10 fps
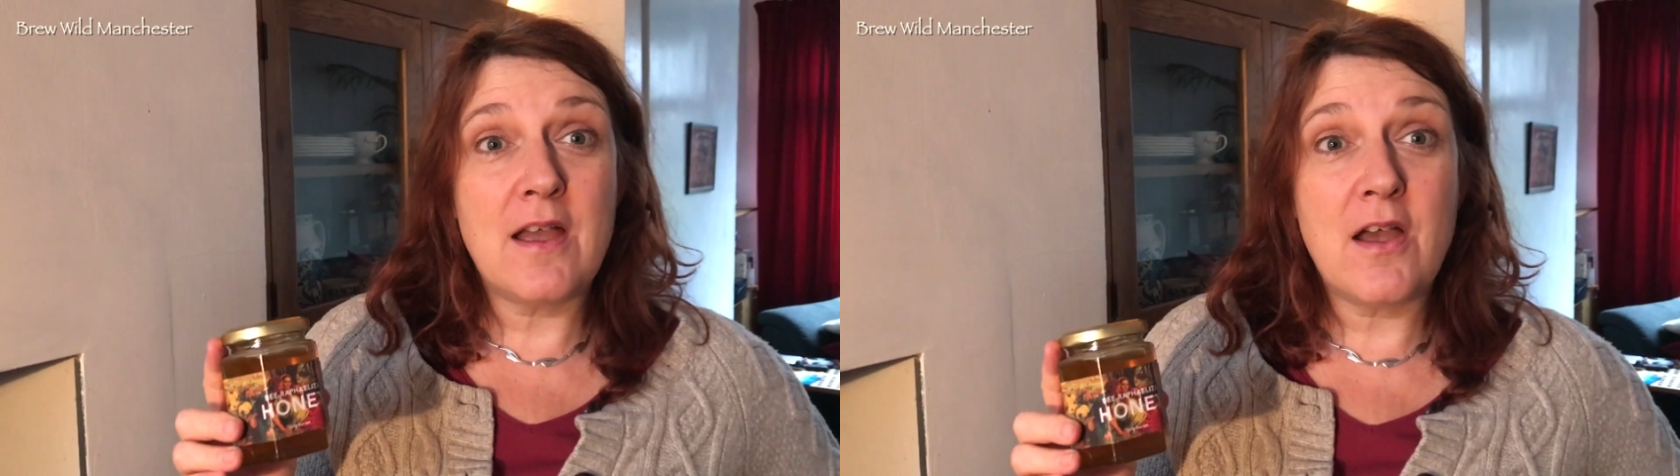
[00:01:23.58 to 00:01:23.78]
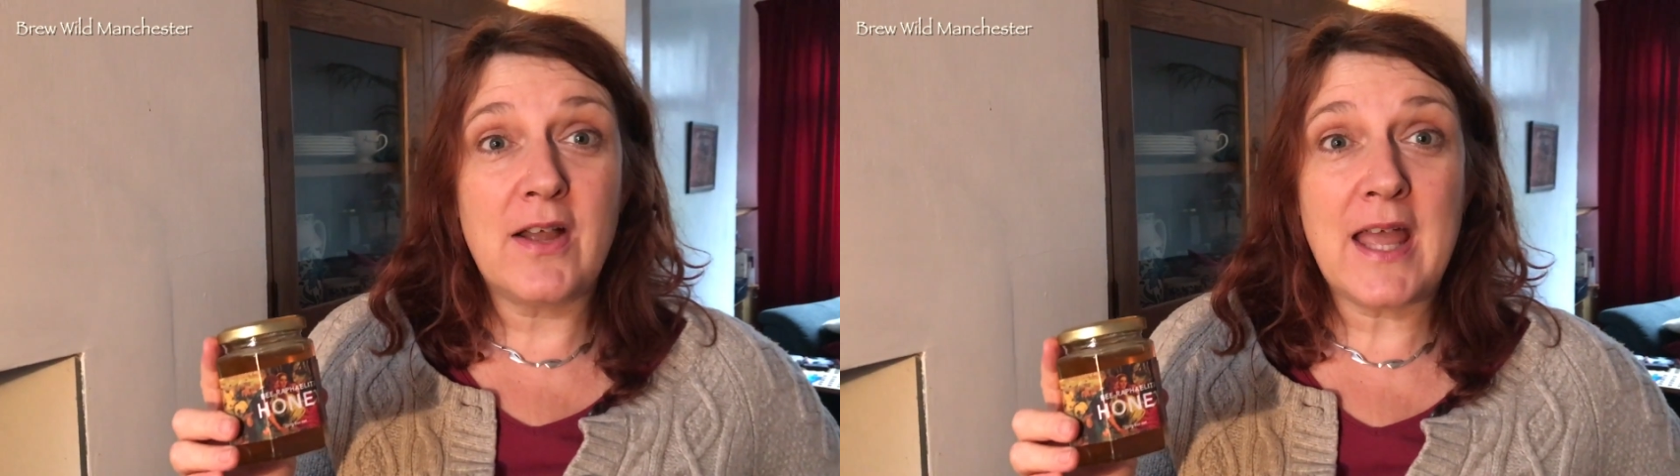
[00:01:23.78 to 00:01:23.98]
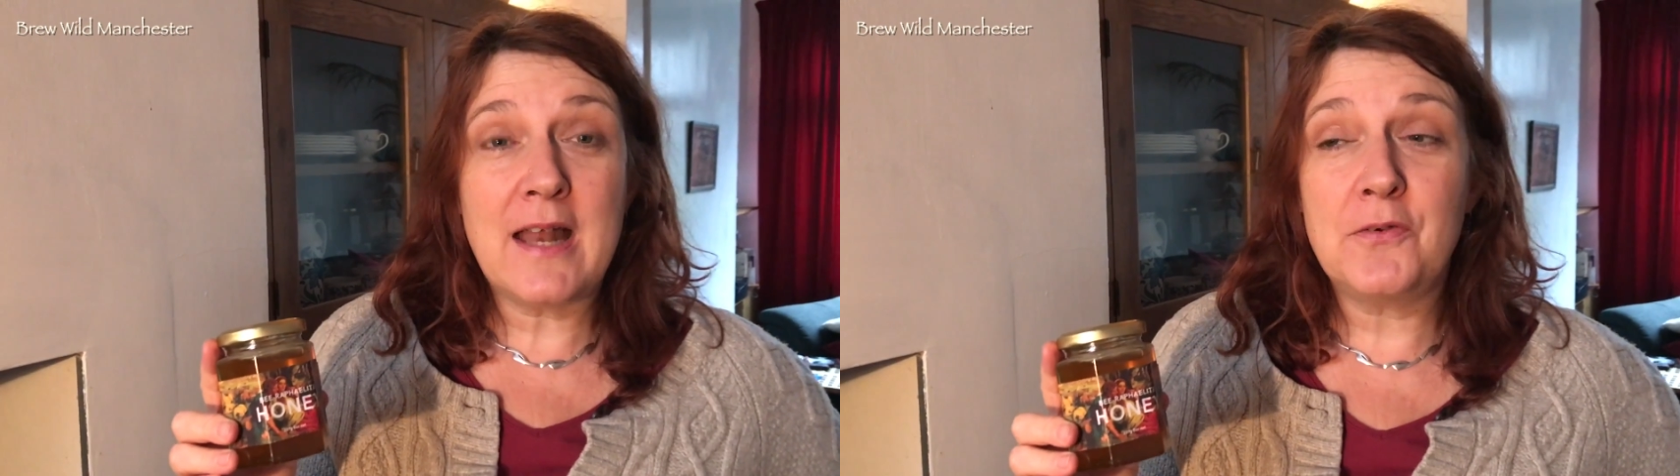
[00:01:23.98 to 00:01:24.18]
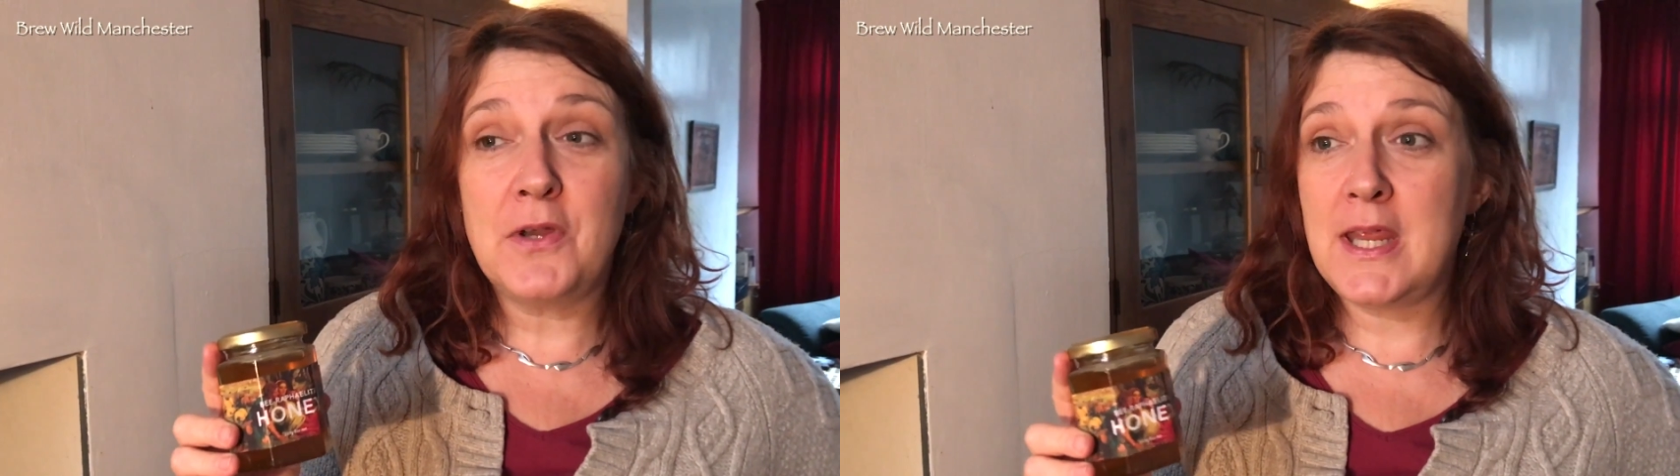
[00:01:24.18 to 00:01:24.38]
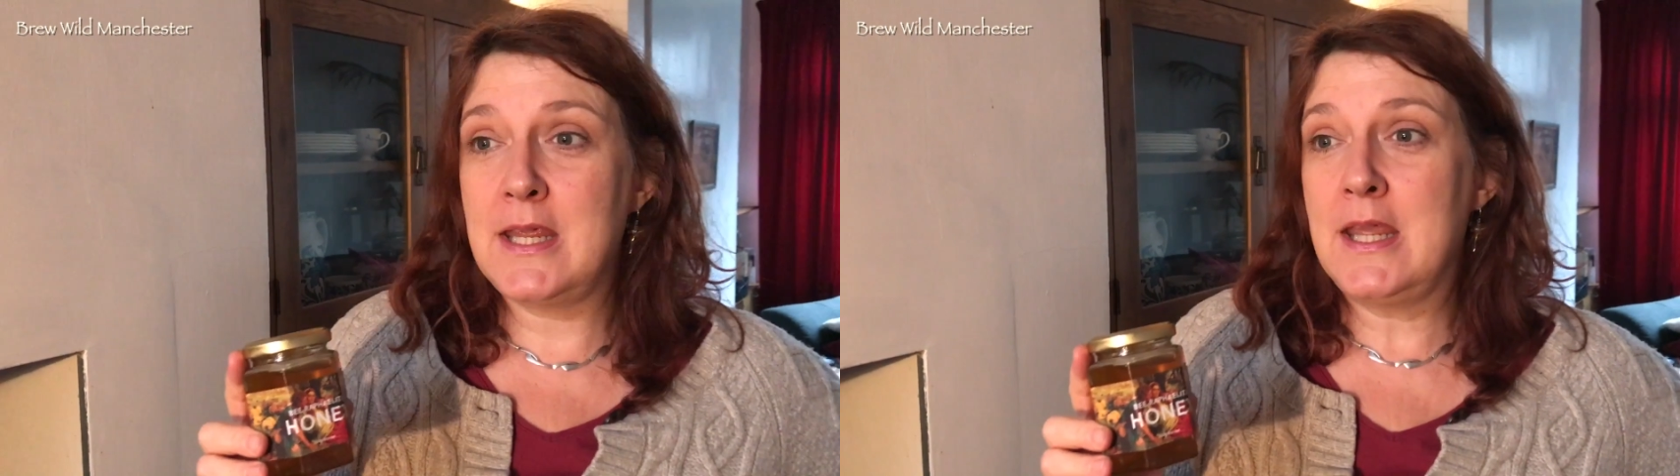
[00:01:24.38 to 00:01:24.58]
the art
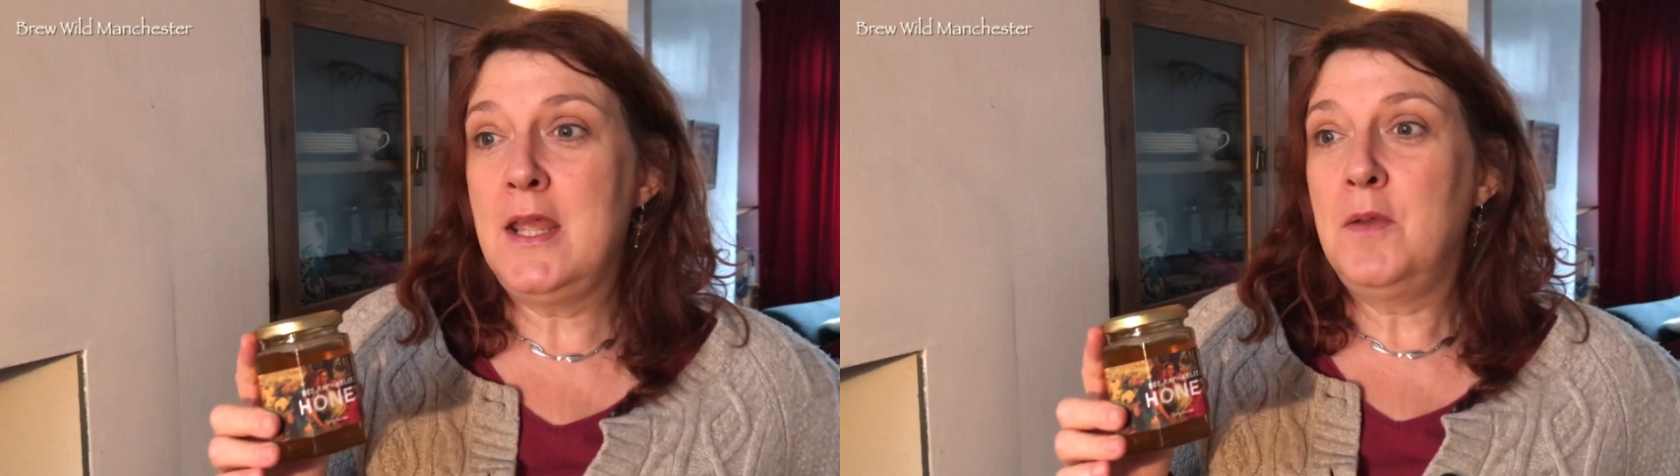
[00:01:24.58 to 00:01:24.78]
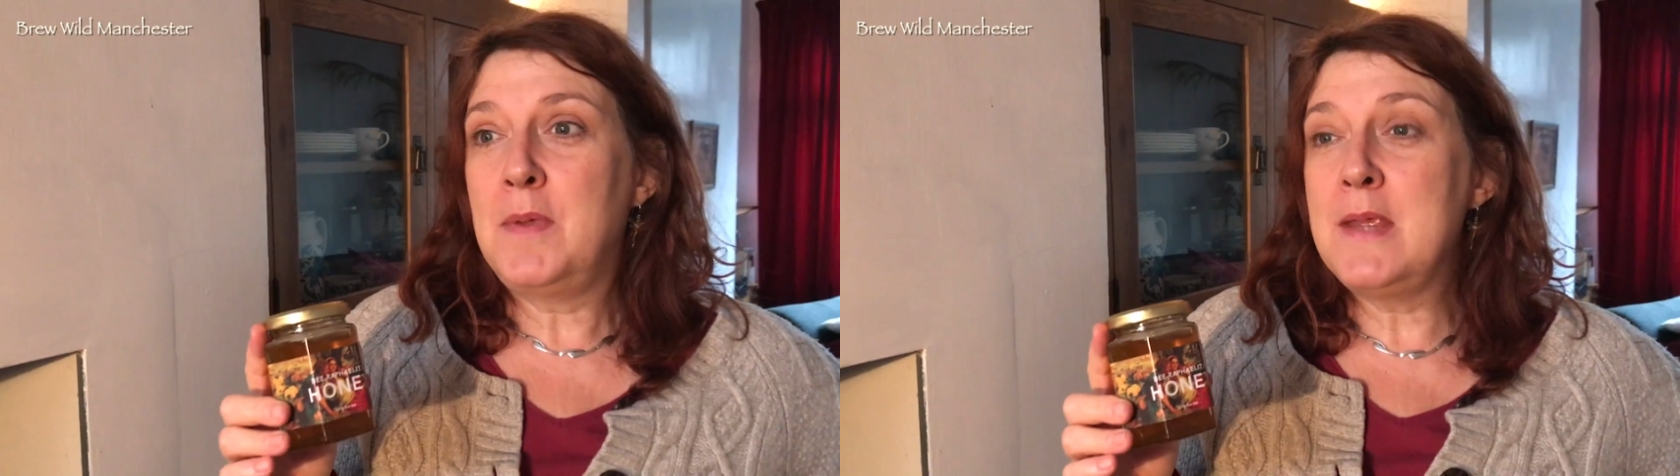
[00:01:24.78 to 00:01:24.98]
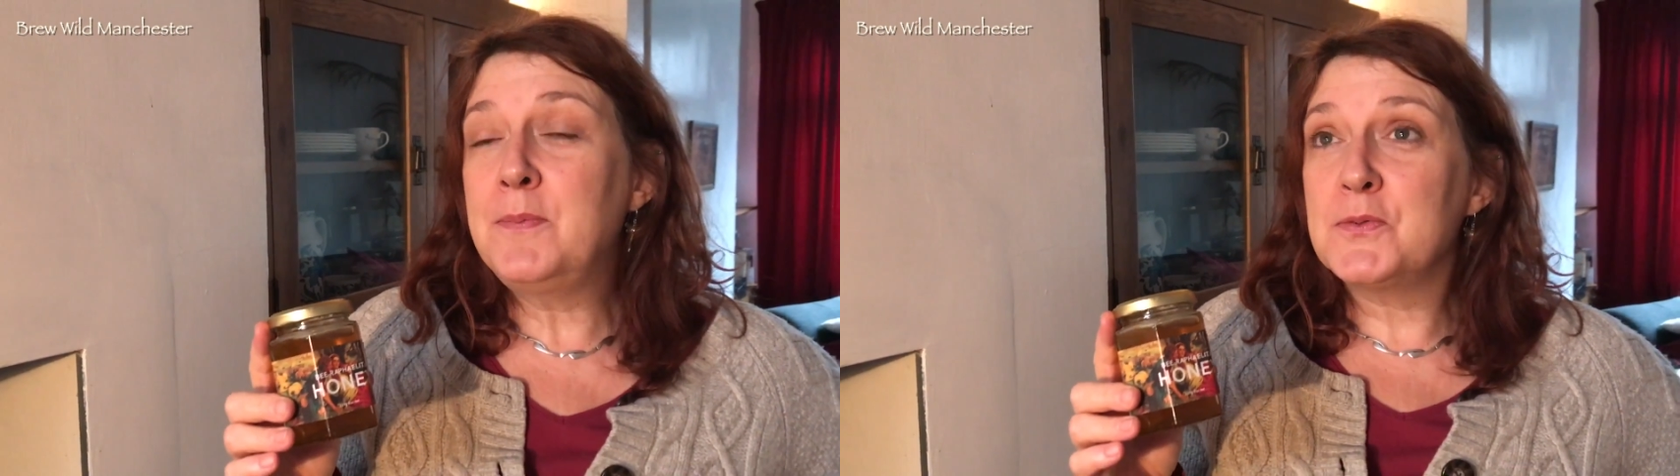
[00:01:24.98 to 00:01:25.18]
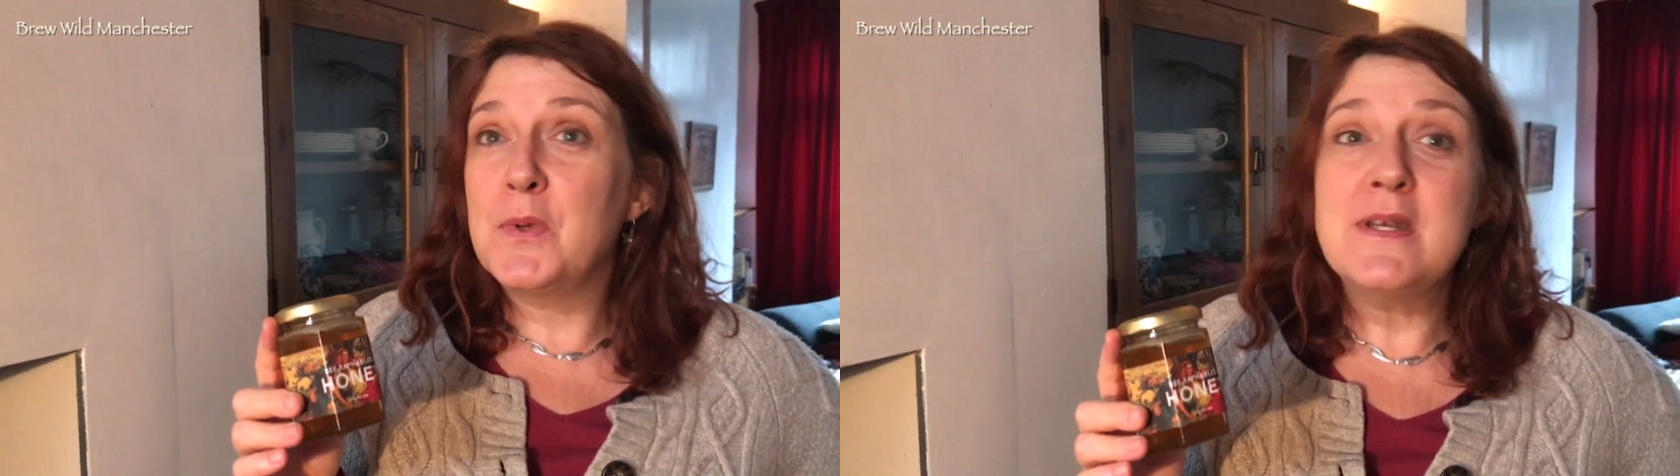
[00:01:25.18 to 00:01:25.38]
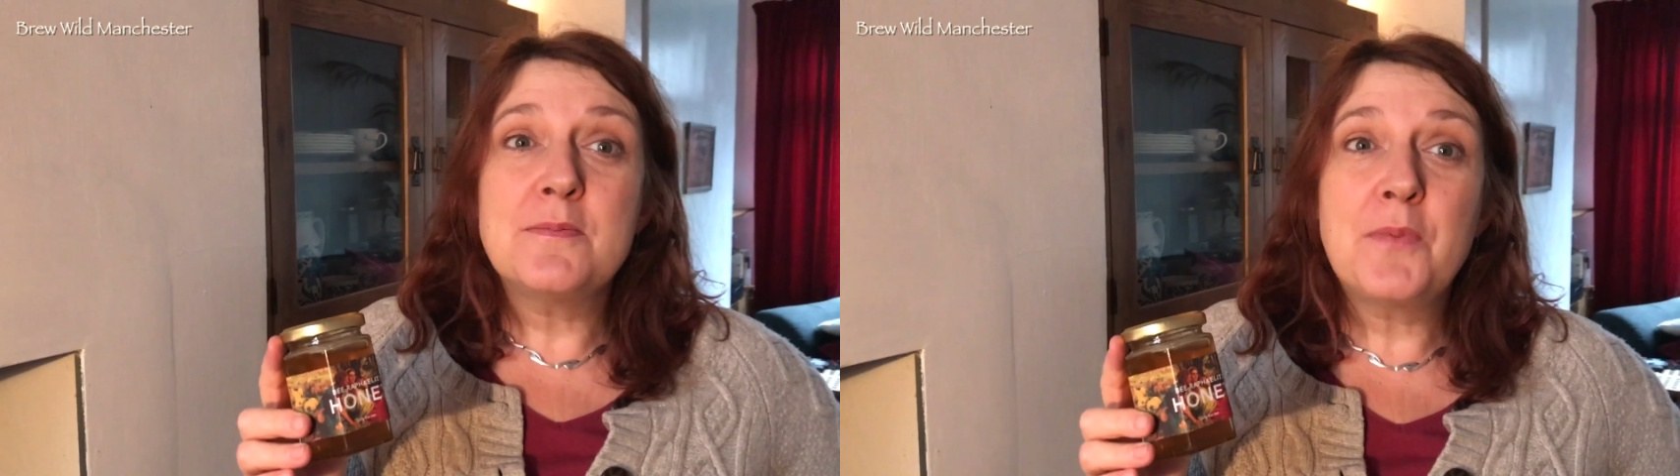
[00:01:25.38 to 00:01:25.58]
gallery, people's
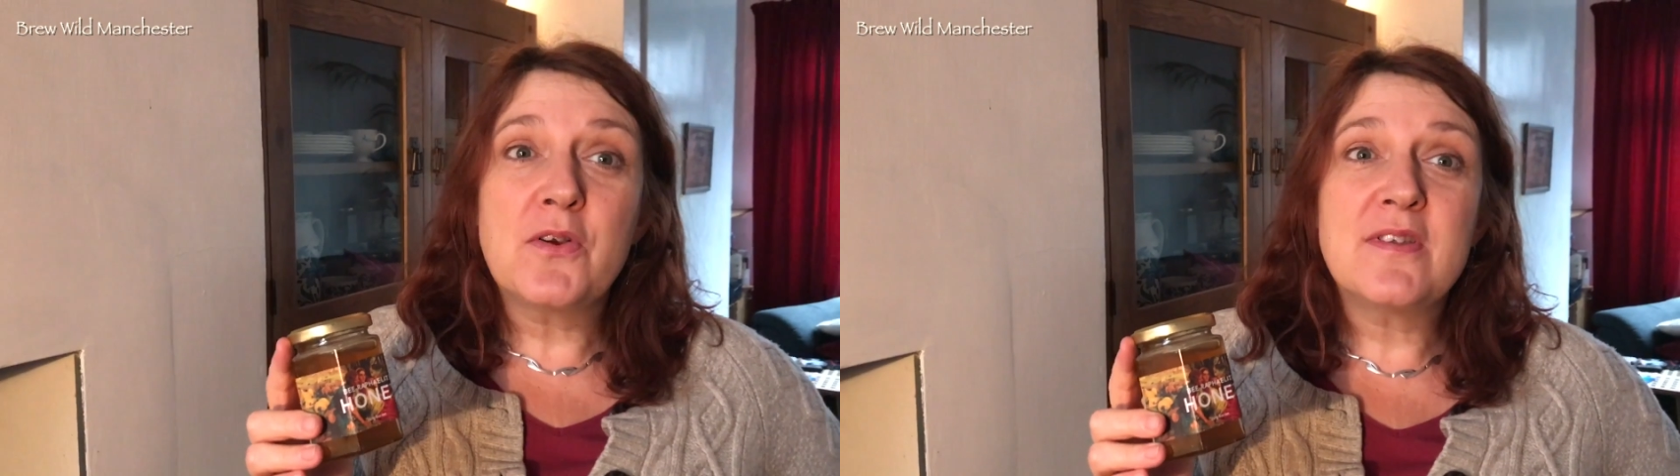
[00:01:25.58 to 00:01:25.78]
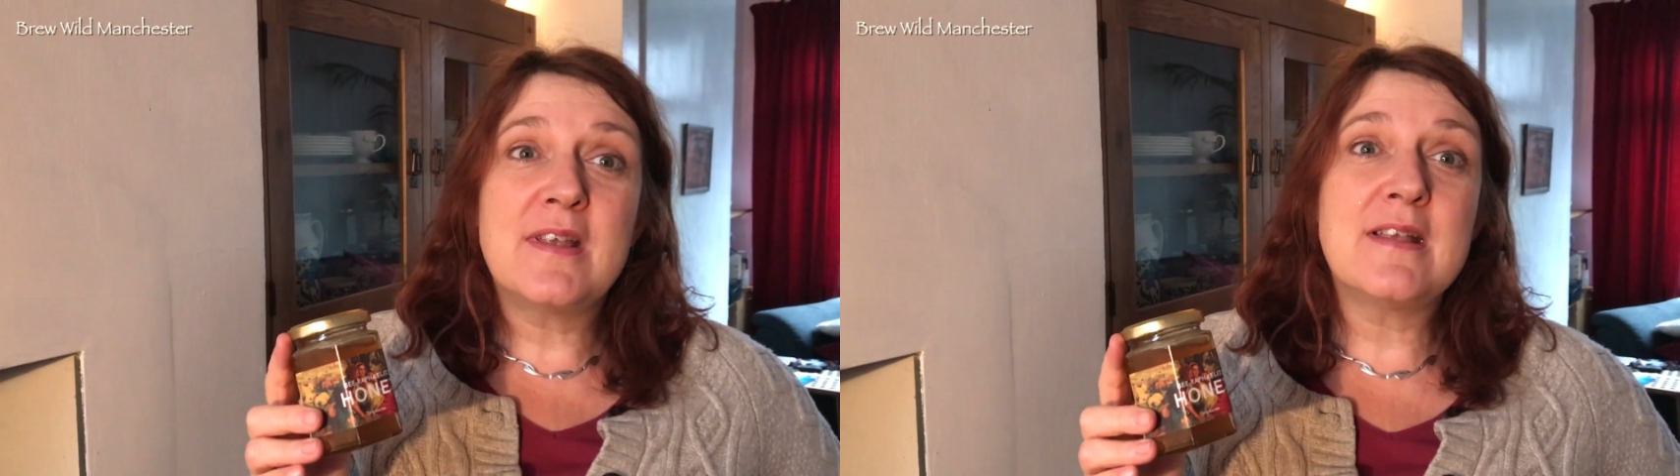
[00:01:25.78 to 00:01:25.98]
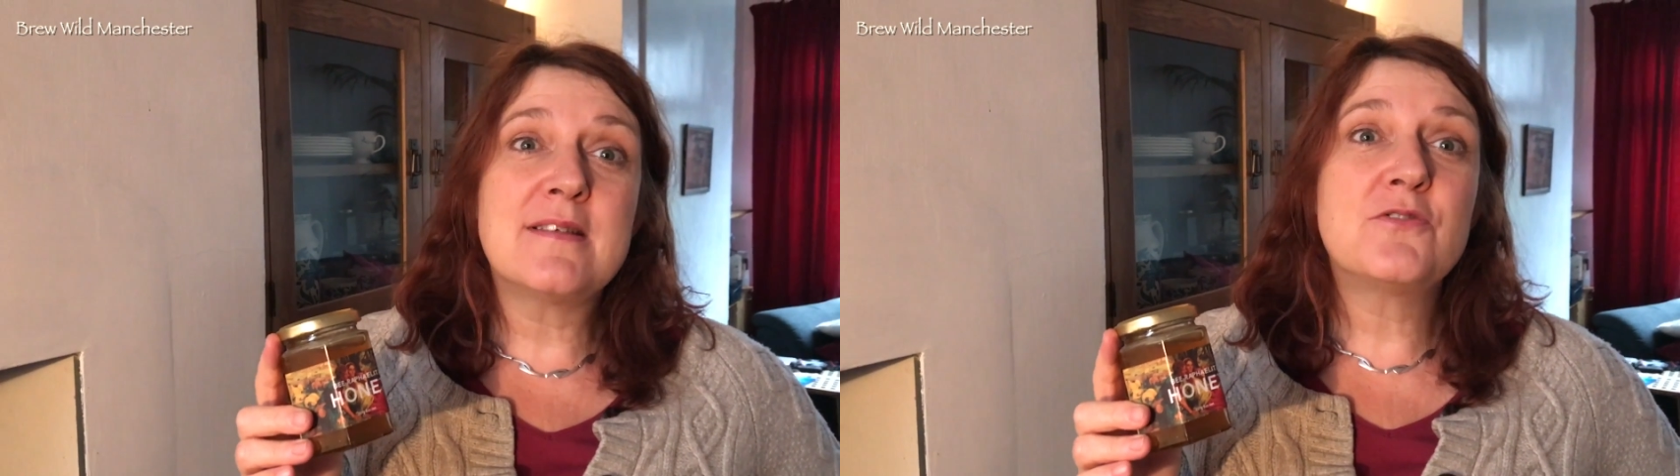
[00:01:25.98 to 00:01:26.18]
window boxes,